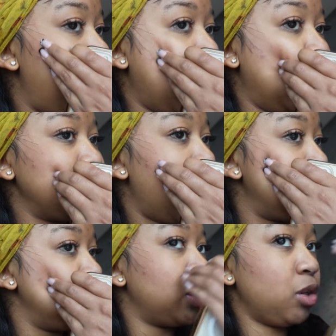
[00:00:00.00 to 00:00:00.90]
like
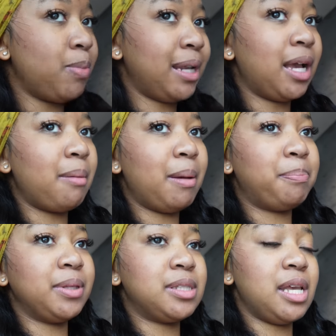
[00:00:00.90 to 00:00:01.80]
kancane nje ukubanika ama
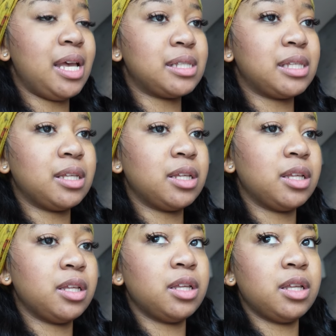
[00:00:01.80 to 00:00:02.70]
BTS.
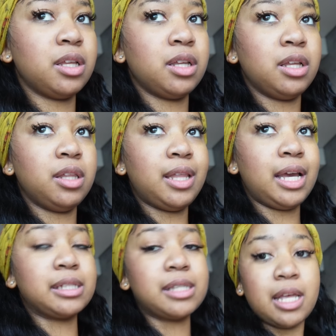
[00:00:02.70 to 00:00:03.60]

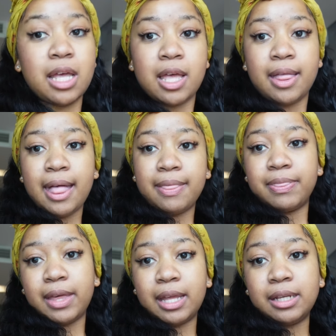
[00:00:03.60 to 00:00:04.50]
Thanks.
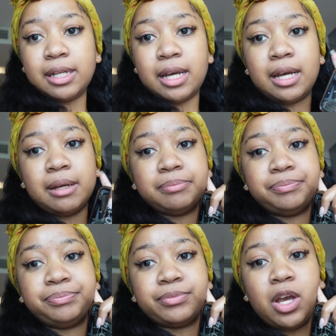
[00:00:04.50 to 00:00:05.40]
And then
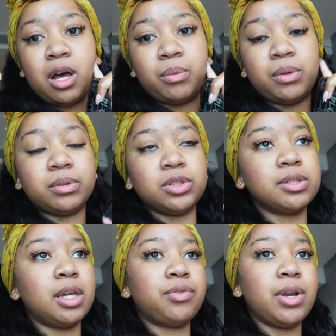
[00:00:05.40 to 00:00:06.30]
yeah, we'll
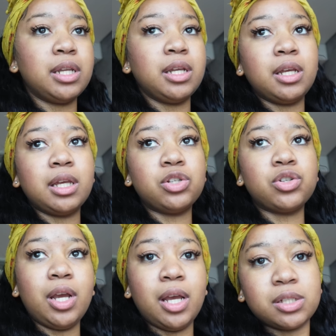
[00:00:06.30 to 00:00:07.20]
just get ready, get
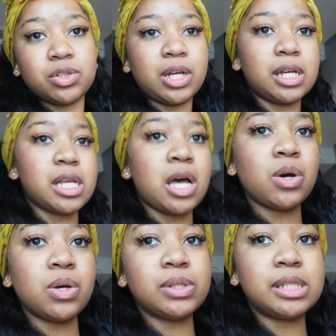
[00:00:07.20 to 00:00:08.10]
dressed. So you guys are
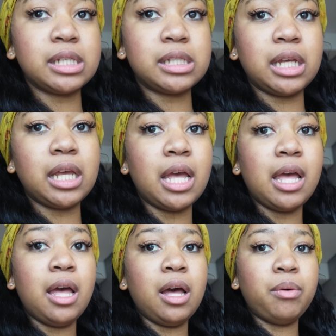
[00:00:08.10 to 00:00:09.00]
OOTD.
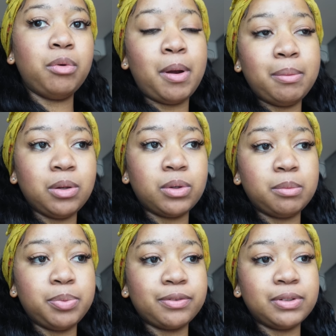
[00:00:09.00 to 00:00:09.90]
We'll probably order
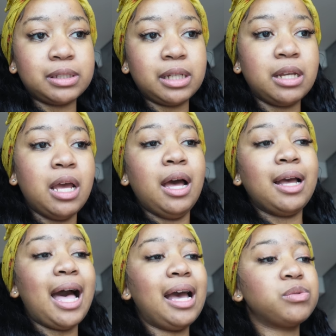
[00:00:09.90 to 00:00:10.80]
breakfast. And
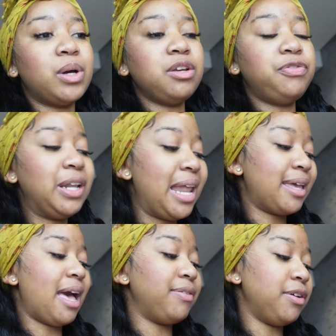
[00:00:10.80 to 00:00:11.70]
guys, what do you feel like
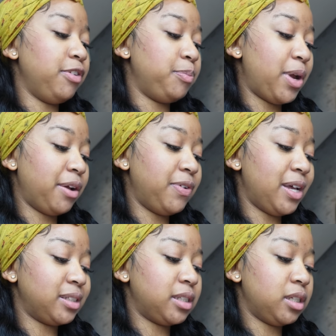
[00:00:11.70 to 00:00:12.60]
having for
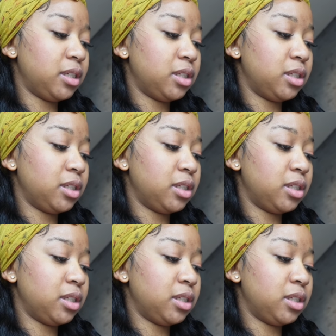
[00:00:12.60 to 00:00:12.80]
breakfast?